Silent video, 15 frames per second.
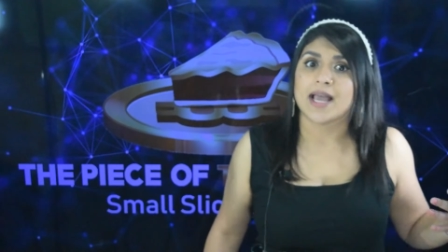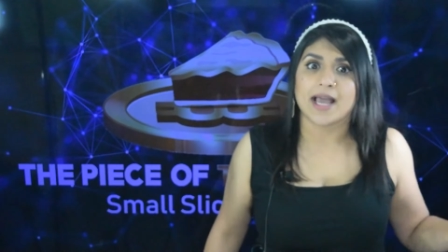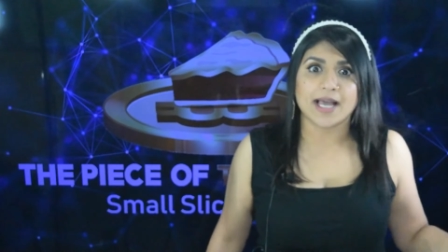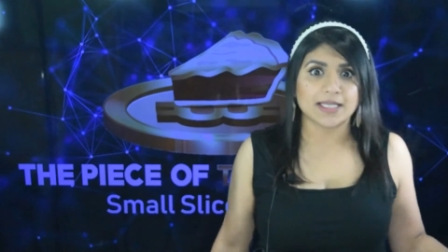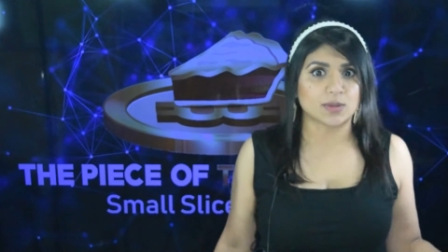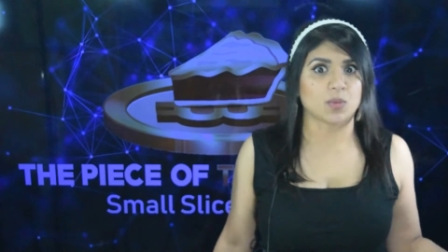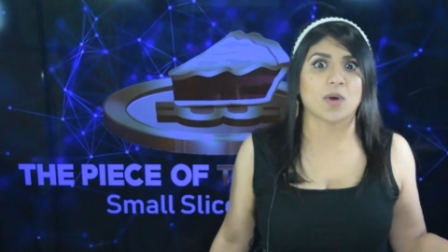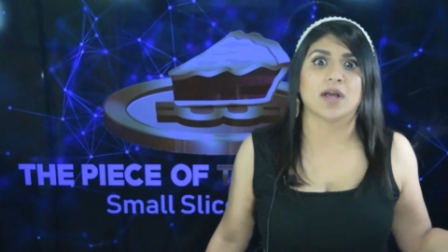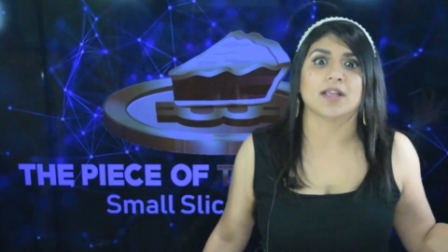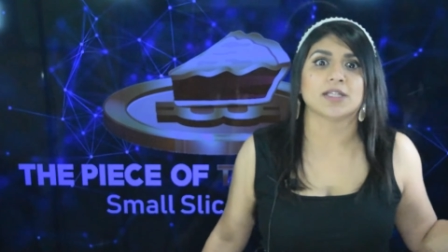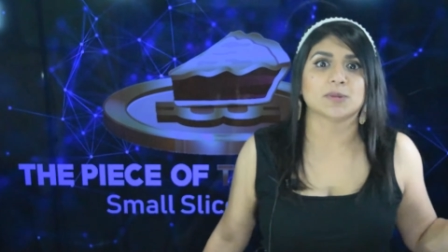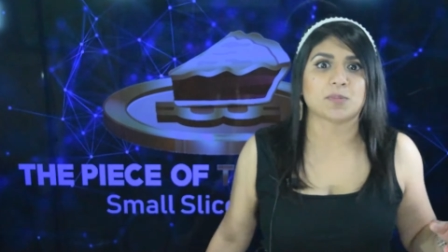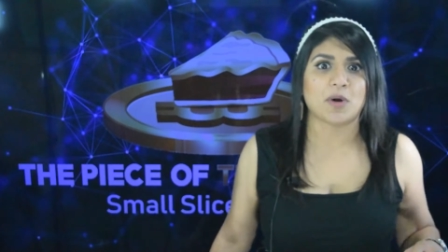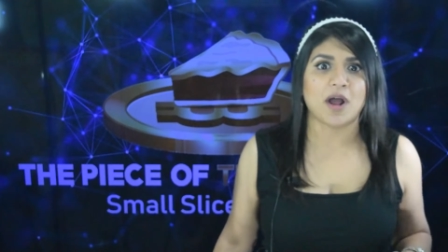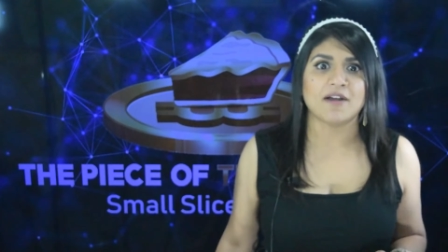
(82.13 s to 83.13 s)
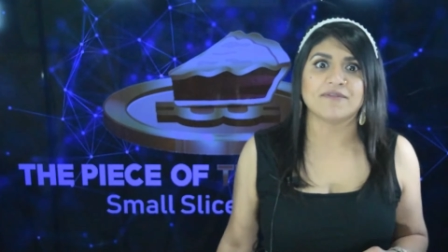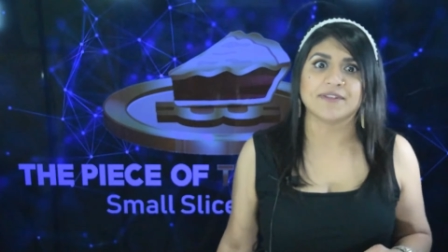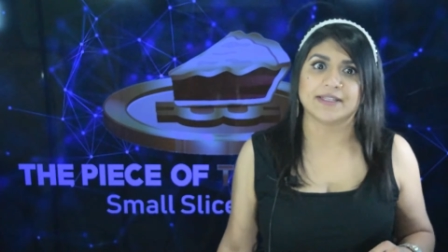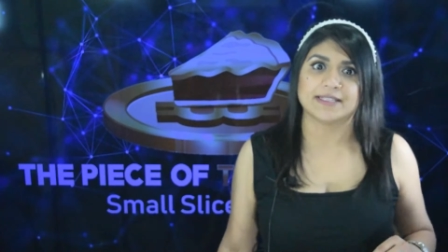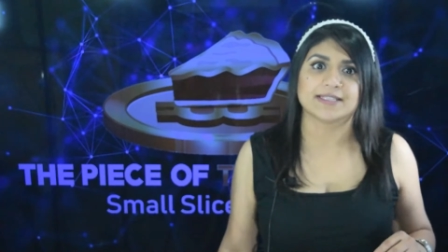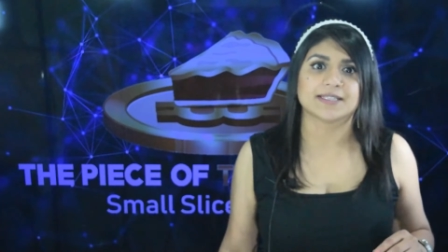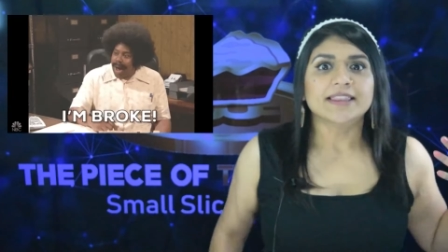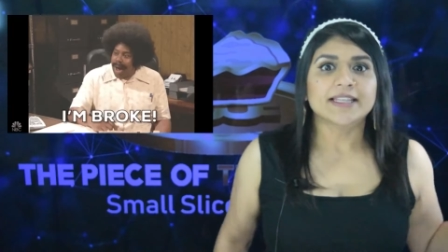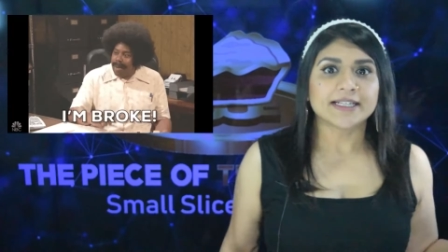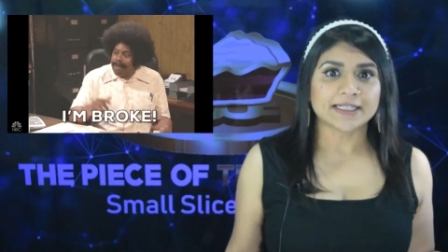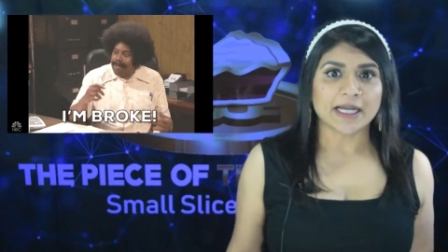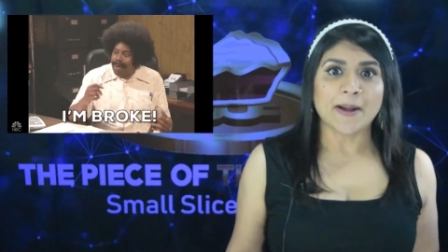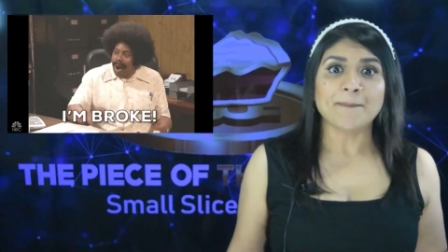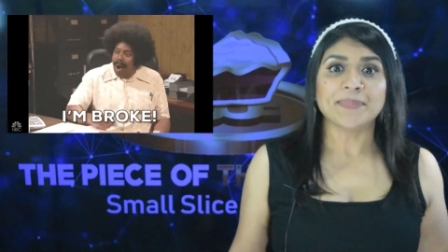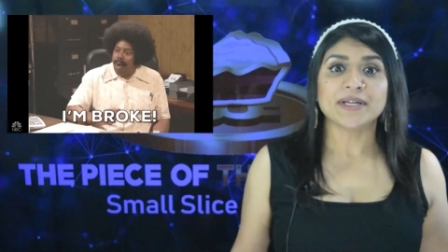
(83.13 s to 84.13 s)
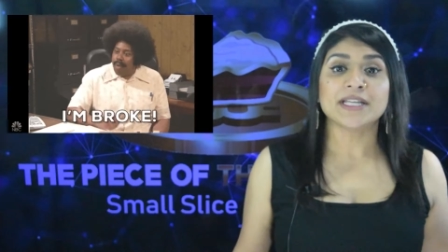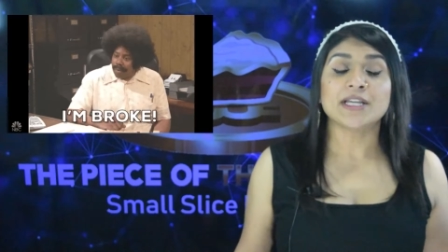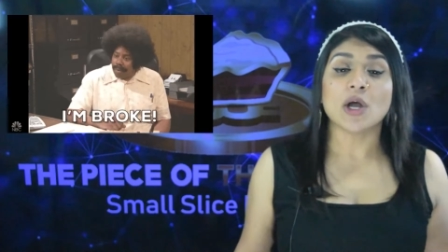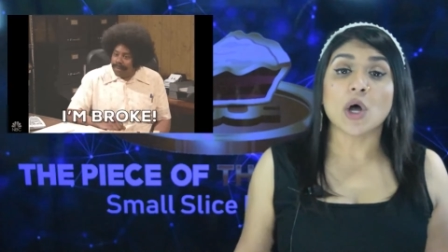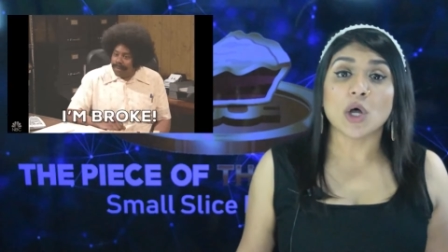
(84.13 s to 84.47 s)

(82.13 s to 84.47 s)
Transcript: as well as profits. The company